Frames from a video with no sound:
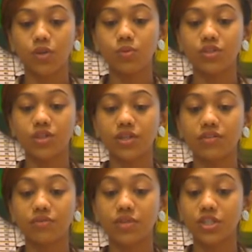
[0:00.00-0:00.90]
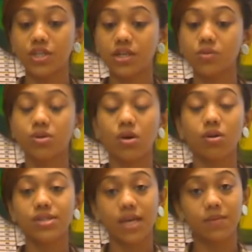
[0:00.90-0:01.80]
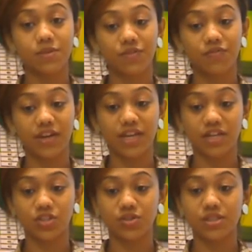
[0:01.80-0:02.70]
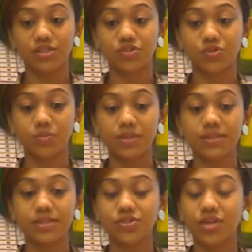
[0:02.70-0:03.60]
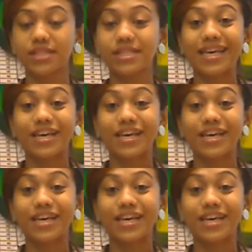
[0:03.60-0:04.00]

which includes all types of financial instruments such as